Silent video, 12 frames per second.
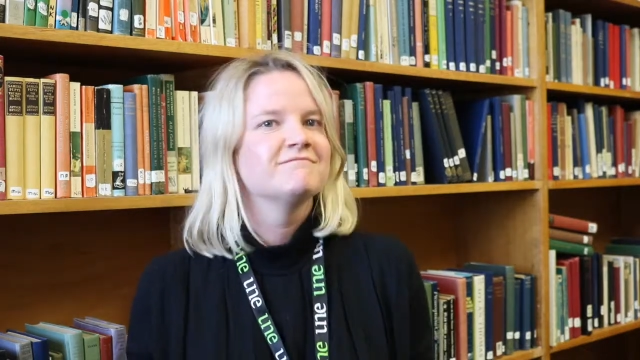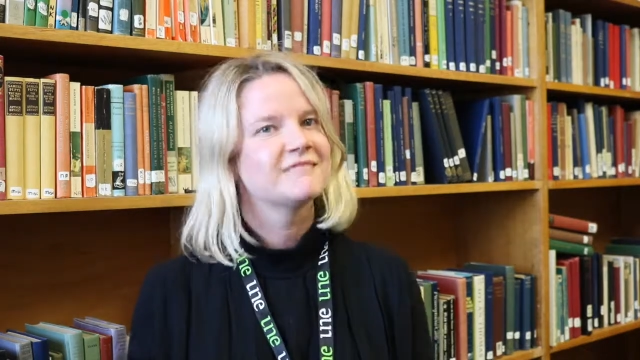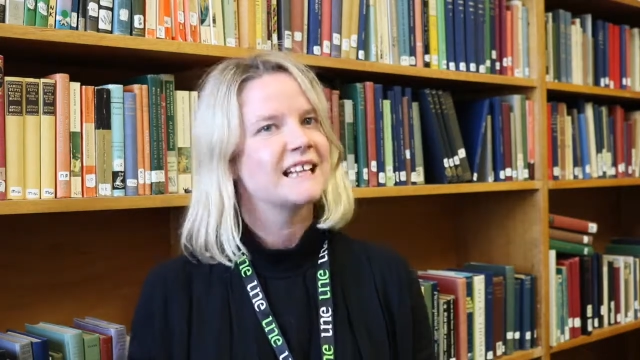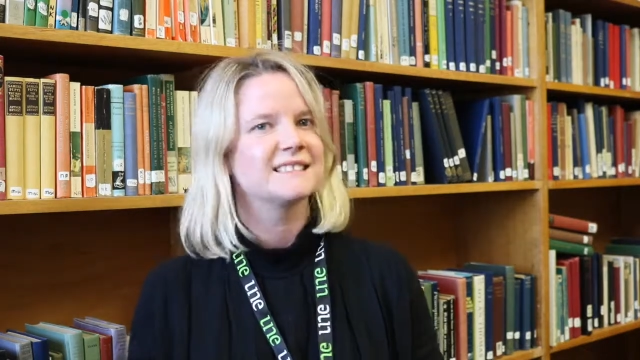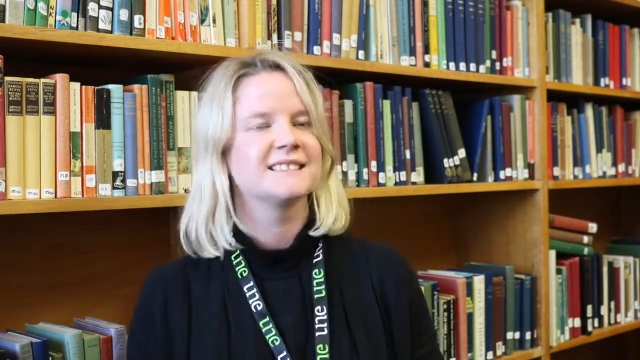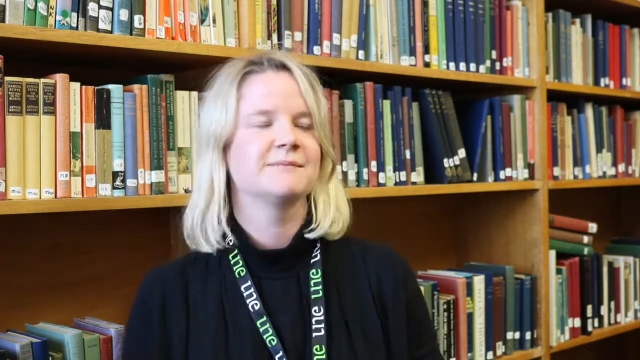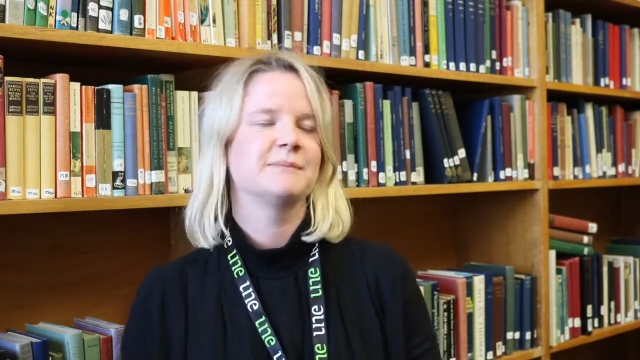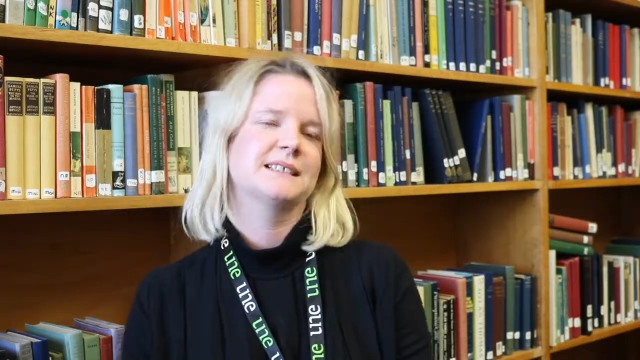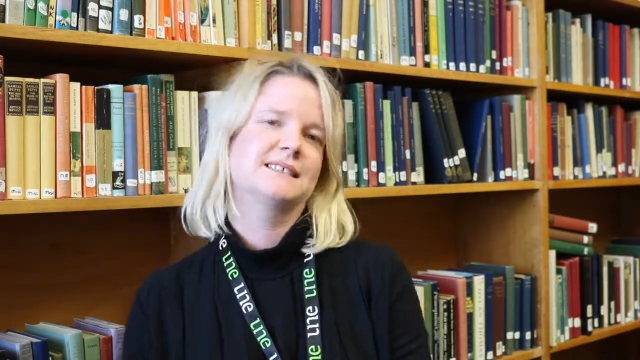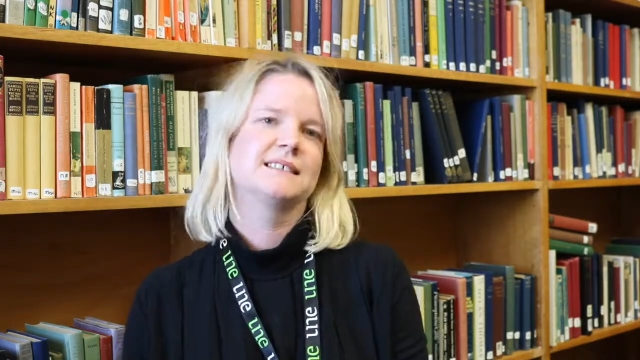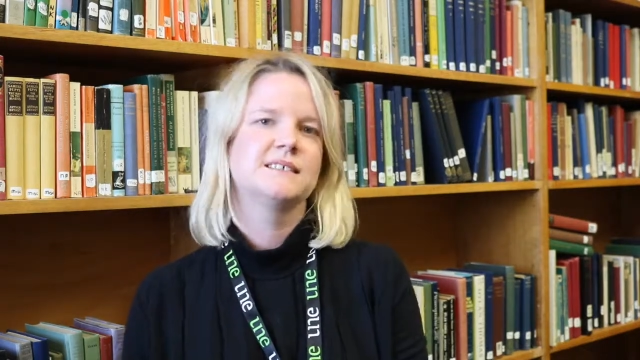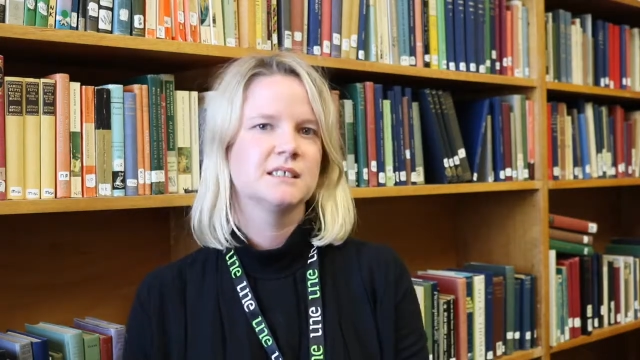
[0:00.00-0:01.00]
that's the
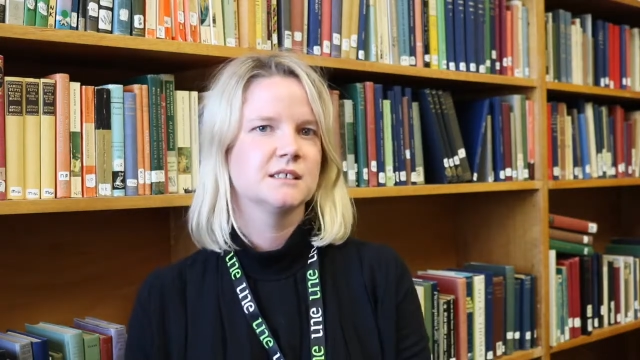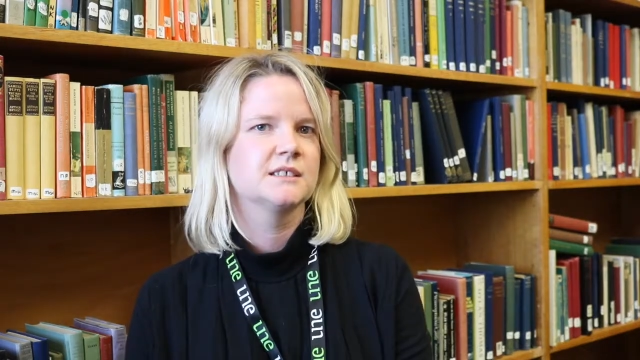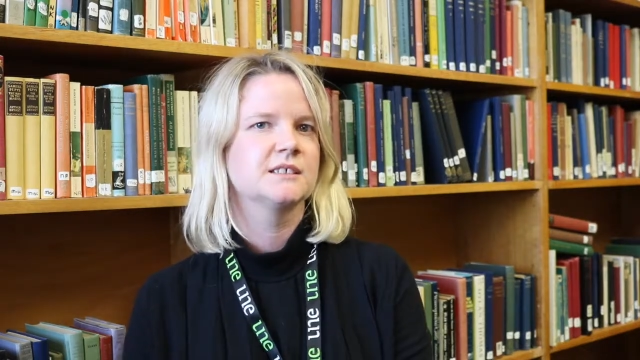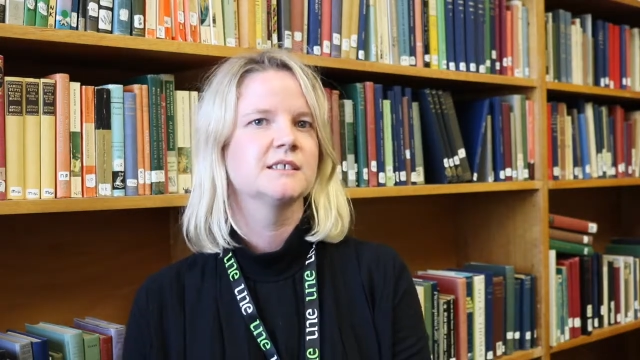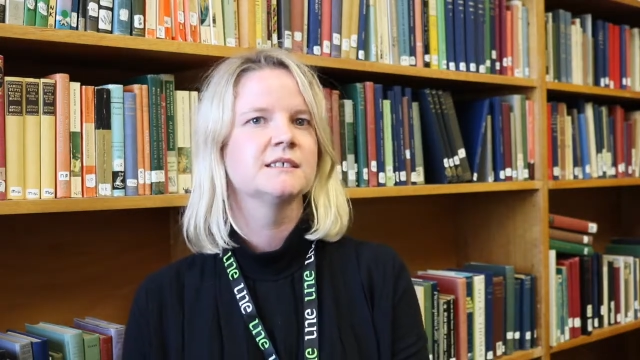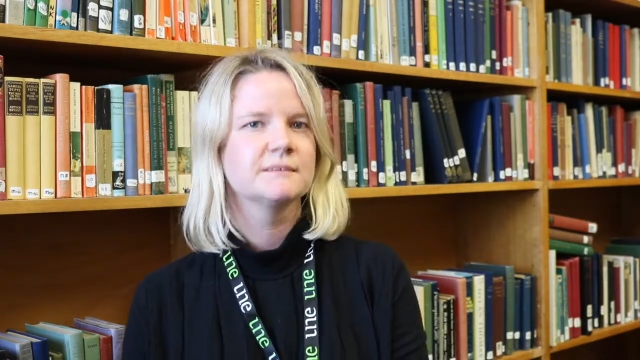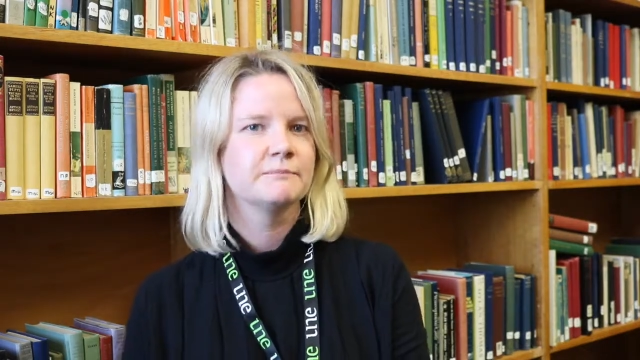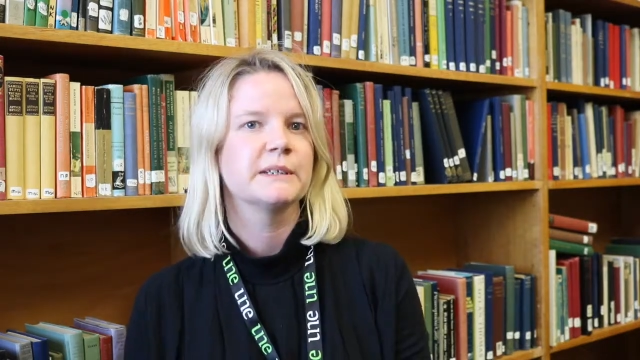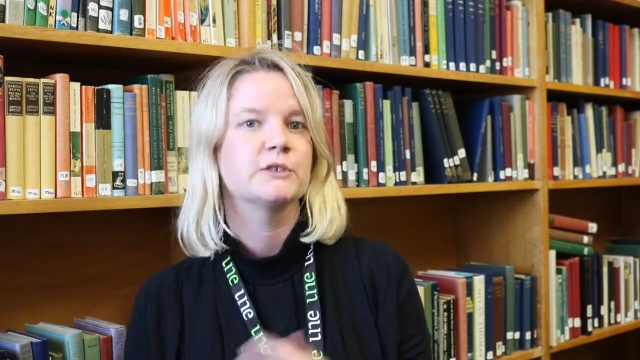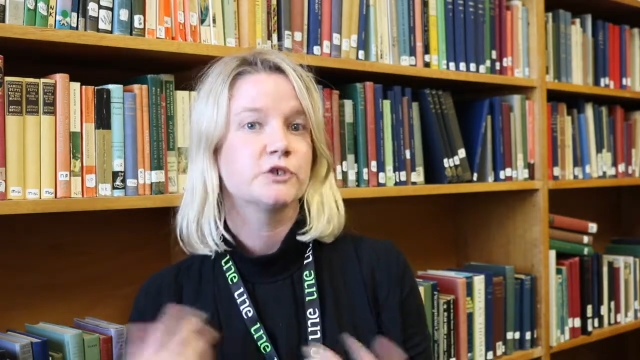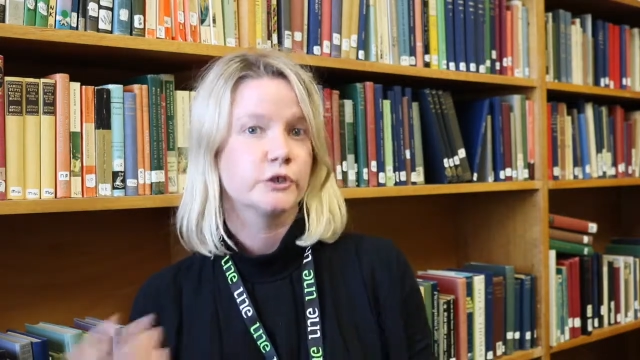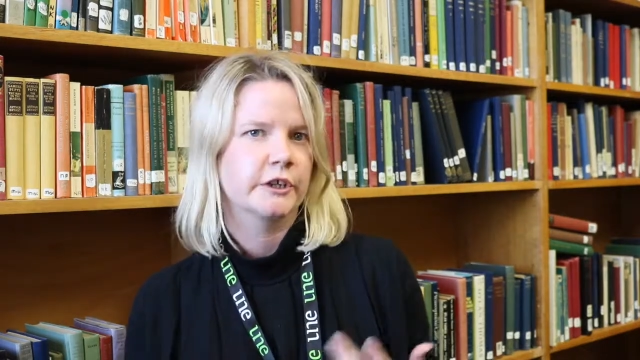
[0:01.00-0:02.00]
best thing you can do.
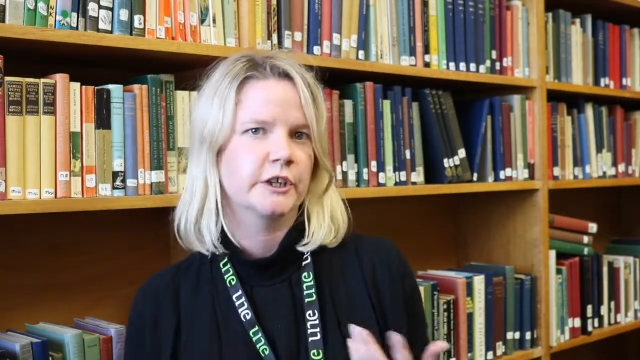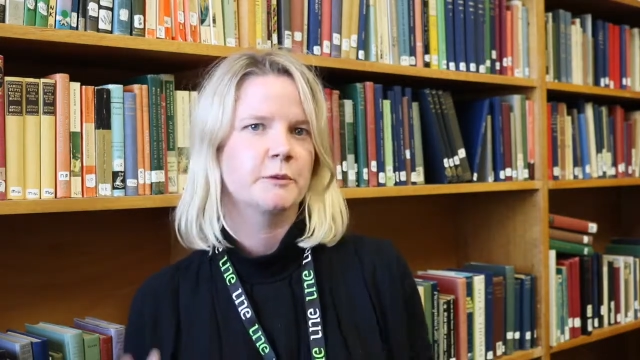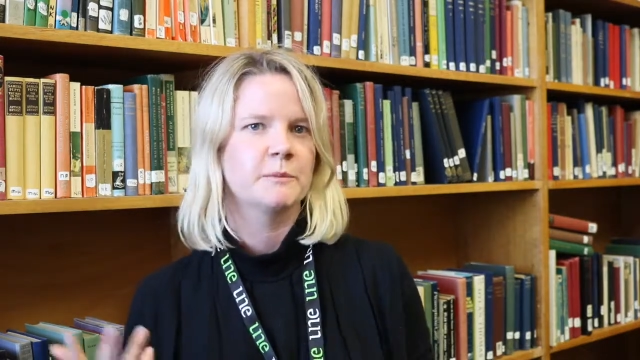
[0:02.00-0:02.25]
Build your own